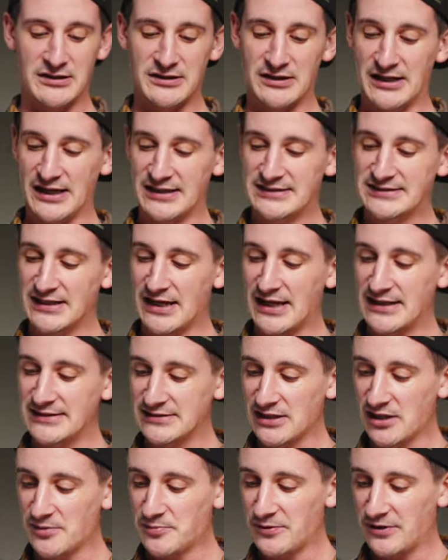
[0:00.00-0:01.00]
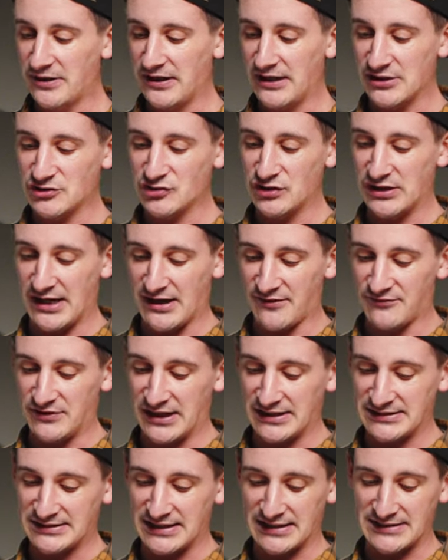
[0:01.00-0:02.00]
The next size up, I actually have an
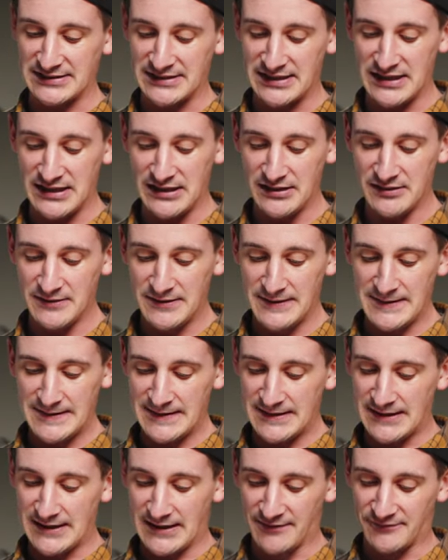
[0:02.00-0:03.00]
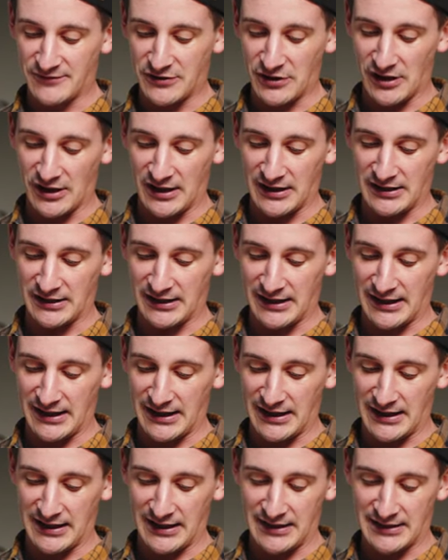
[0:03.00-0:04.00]
SSD. I've got
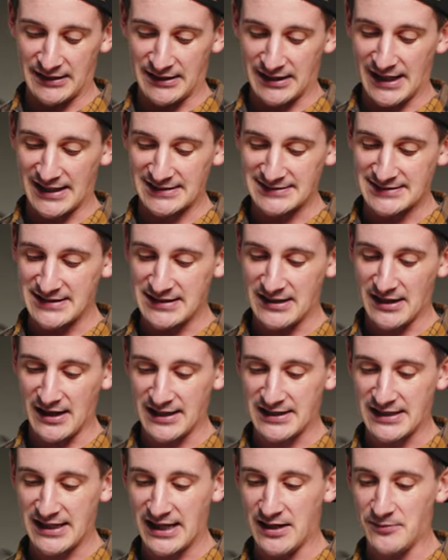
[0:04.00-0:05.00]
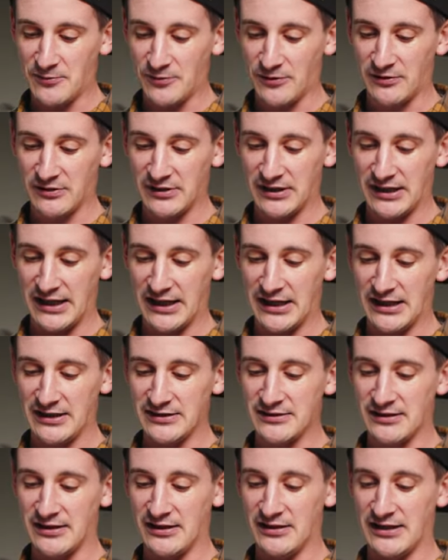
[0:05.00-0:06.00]
a SDI cable
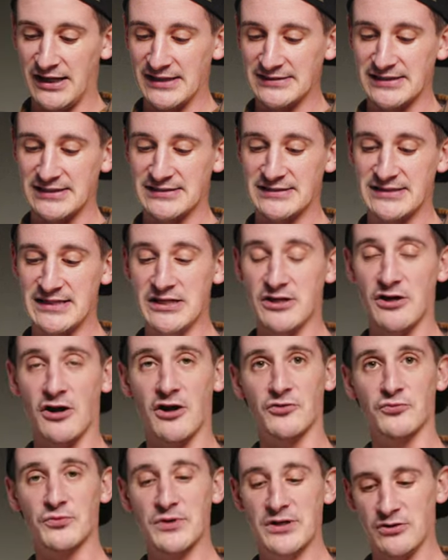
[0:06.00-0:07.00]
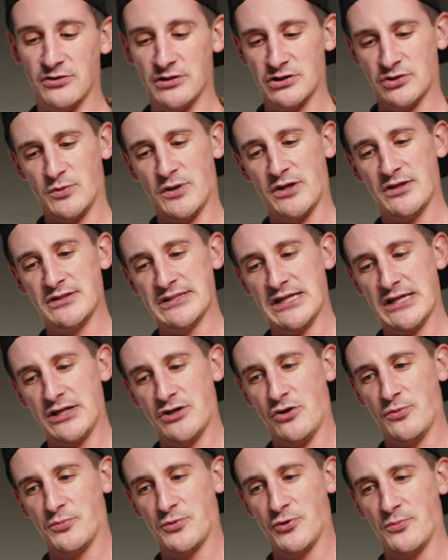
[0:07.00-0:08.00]
and an SSD card reader, as well as a
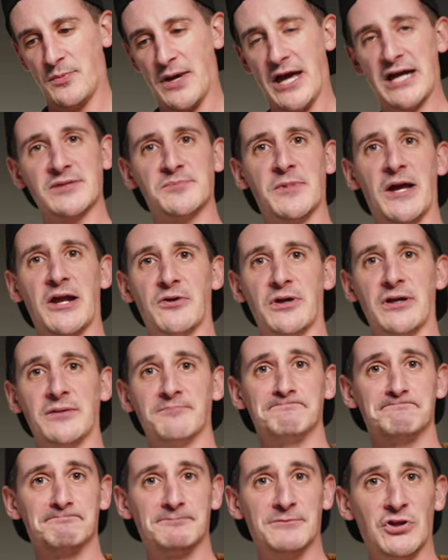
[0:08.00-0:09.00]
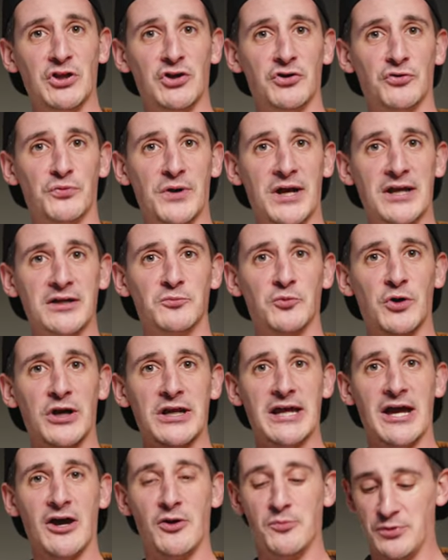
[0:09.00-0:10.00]
GoPro Max battery. A little random
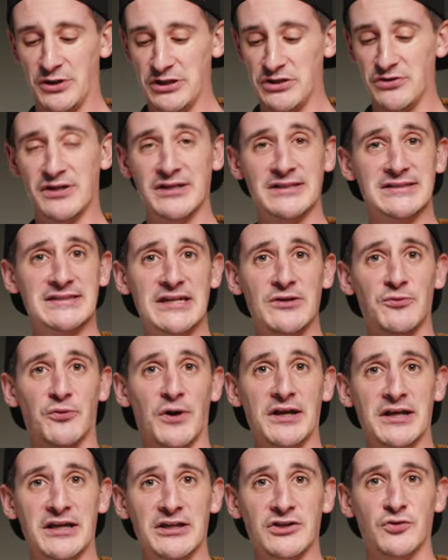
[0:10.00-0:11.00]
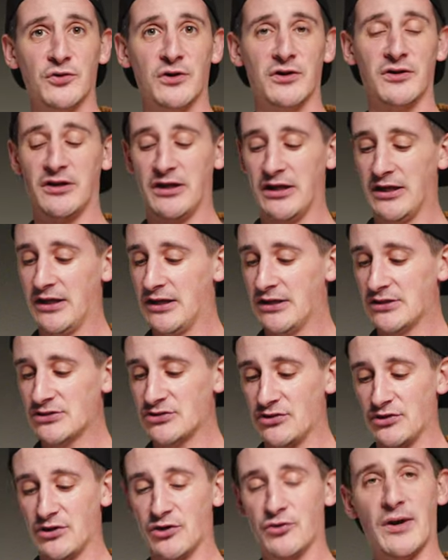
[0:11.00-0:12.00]
right now, but you can see right into it.
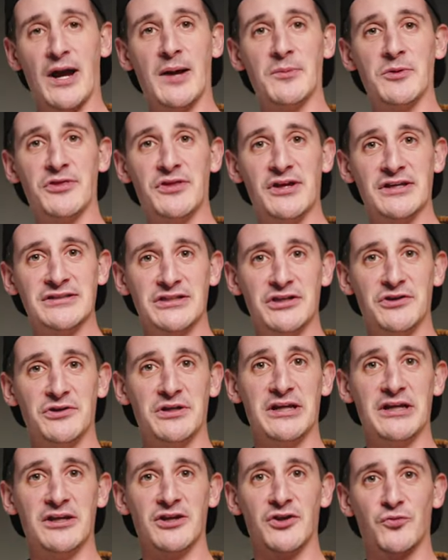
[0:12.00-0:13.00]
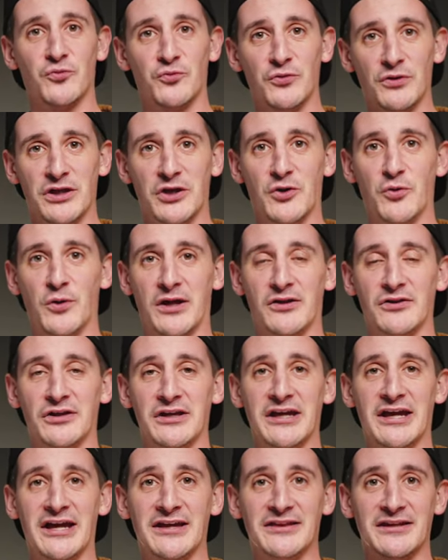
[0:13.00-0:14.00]
So you can grab the things that you need really
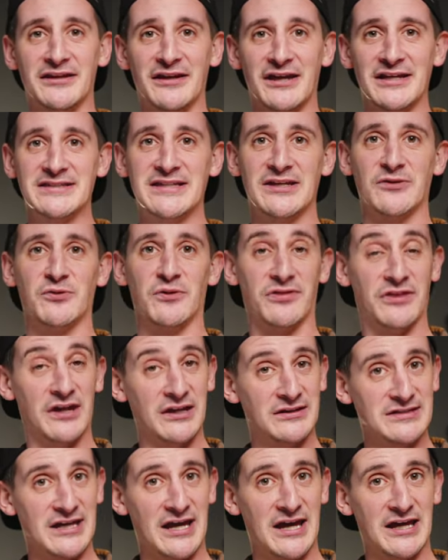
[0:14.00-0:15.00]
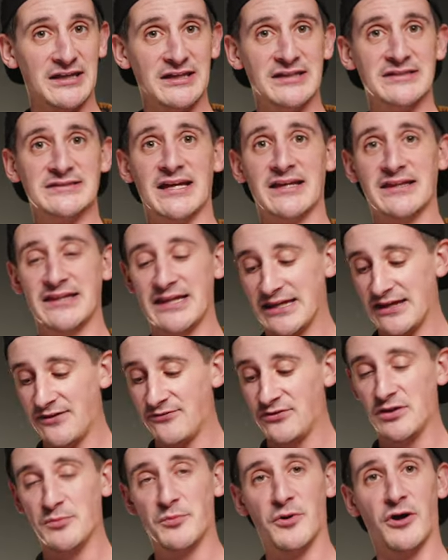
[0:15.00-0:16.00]
quickly. And the nice thing with Think Tank is that they
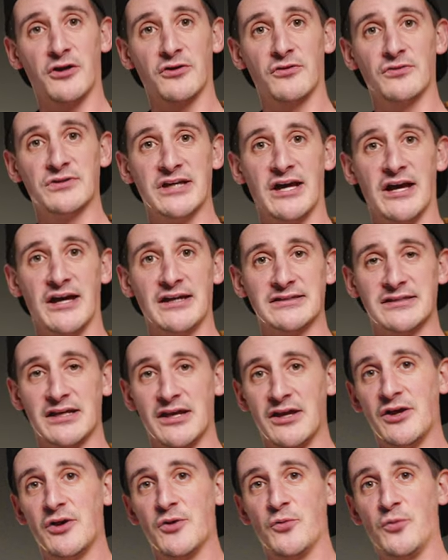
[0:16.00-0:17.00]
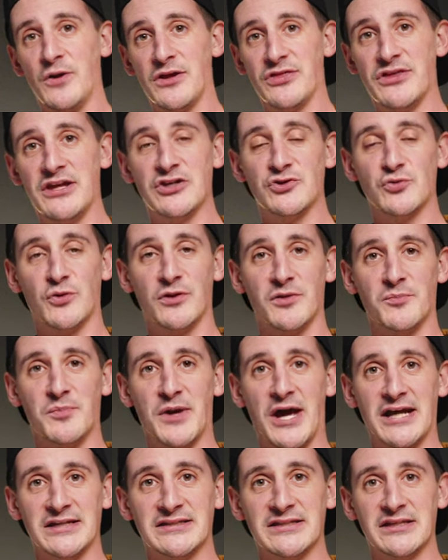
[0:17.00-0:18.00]
give you the bongo ties with each one of the
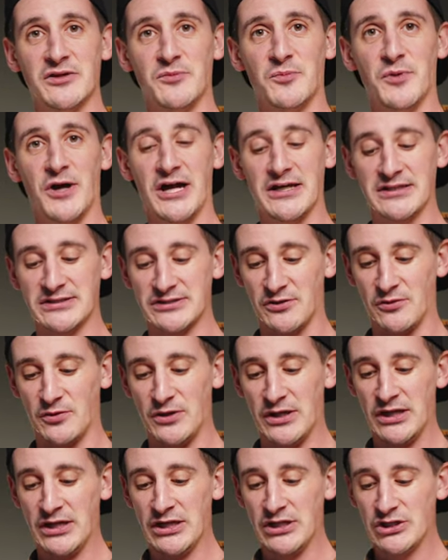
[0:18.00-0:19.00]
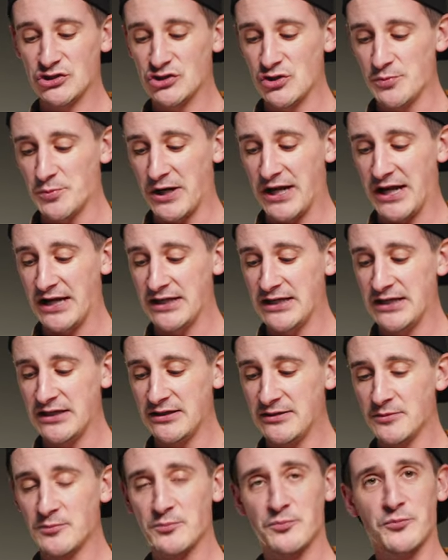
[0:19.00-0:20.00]
bags that you buy. So super
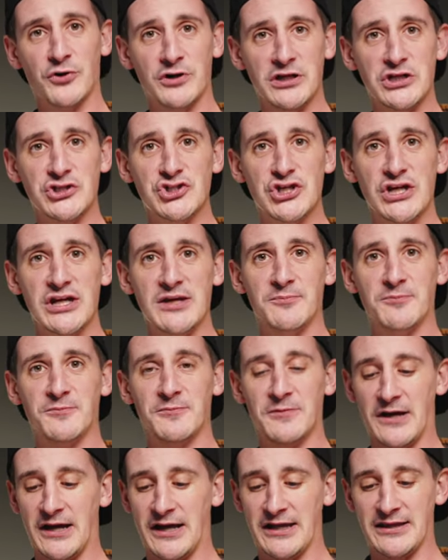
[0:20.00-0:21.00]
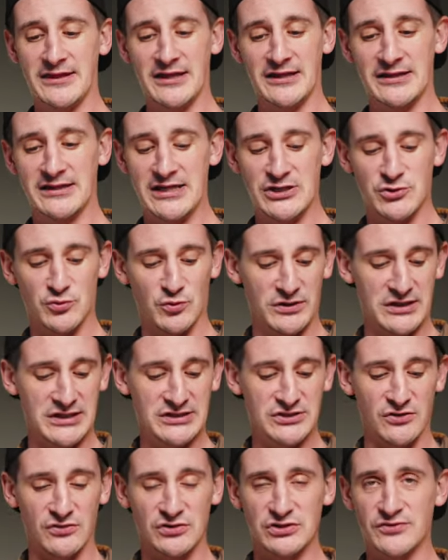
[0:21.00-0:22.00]
handy, pretty cheap. I think each one of
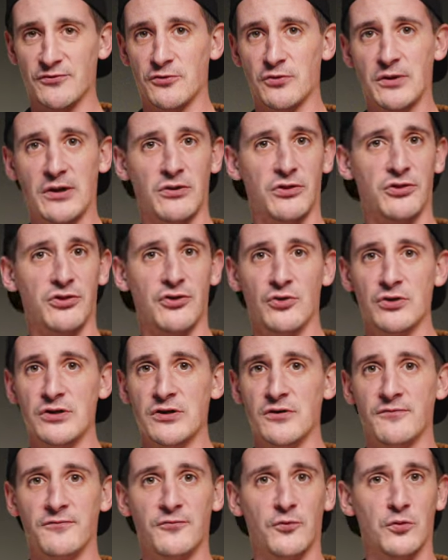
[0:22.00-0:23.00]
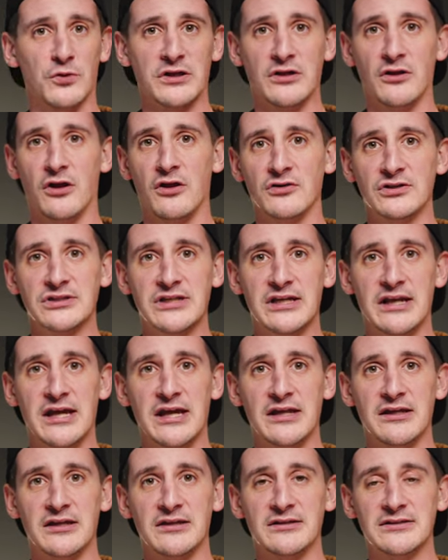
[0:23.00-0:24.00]
these goes for around $30 or $40
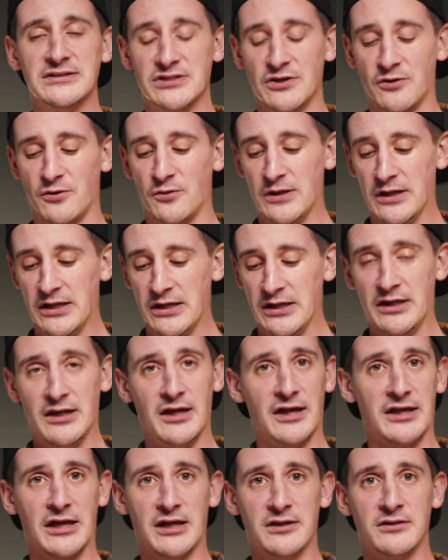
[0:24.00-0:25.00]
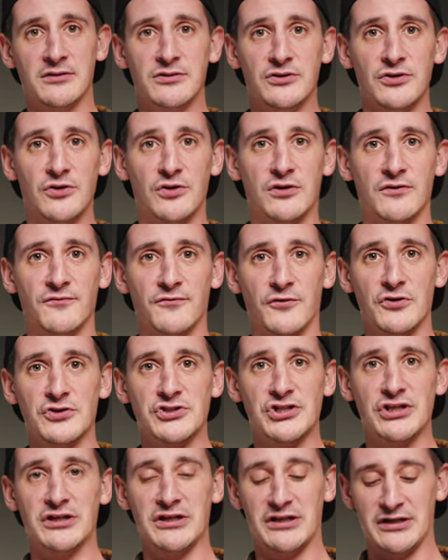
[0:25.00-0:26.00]
Canadian. So again, do your
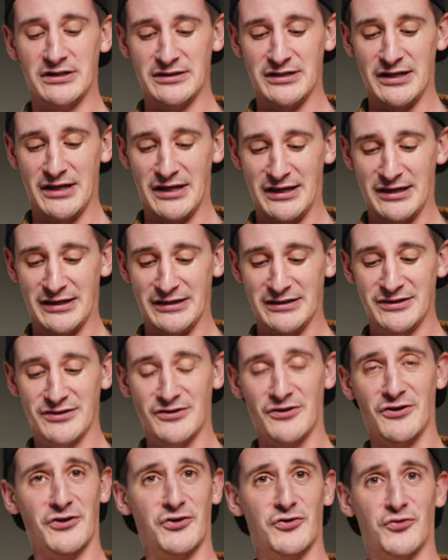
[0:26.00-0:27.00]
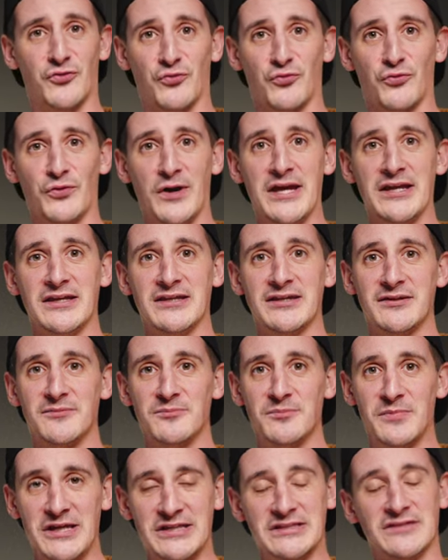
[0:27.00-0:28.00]
conversion, and they're a great
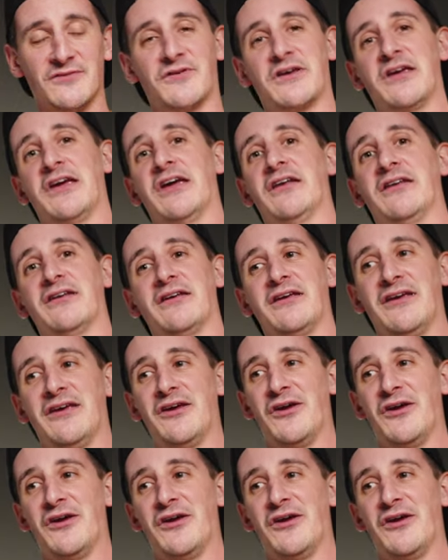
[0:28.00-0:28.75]
piece of kit.